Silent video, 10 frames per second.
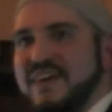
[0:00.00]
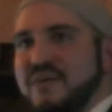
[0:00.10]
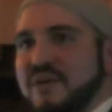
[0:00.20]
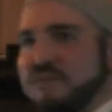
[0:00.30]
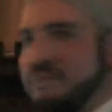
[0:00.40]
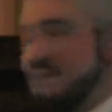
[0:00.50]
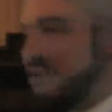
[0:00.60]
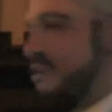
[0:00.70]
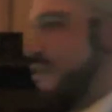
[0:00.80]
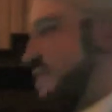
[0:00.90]
Or if you believe
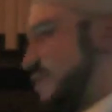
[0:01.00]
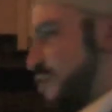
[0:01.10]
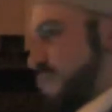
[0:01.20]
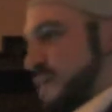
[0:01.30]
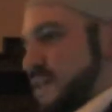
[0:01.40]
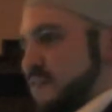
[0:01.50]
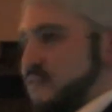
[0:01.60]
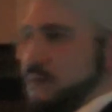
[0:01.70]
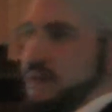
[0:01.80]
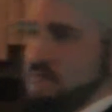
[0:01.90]
in God, it's how God made
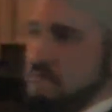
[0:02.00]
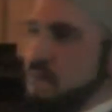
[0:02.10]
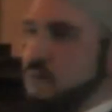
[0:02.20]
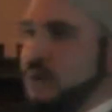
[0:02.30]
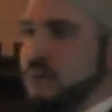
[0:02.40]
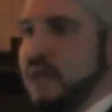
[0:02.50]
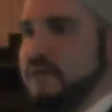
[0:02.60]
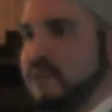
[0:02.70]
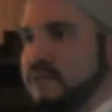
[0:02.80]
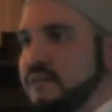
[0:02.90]
us,
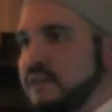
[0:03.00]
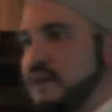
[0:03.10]
whatever.